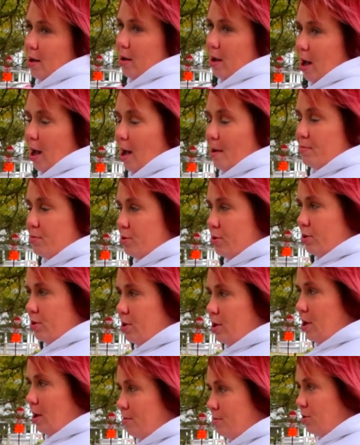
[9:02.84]
Yeah,
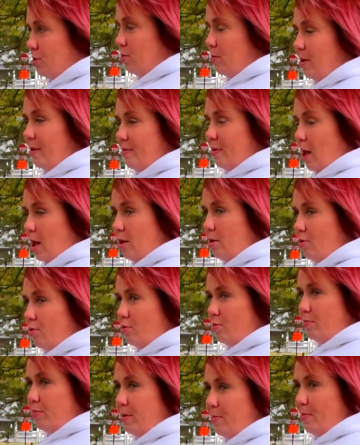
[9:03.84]
absolutely, absolutely. We have a lot of
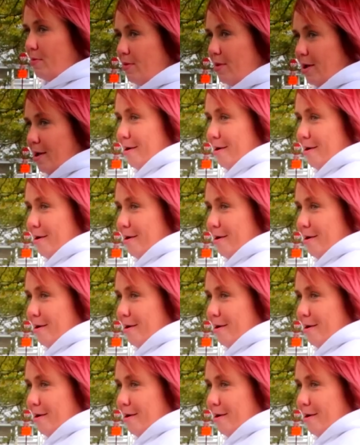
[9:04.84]
old people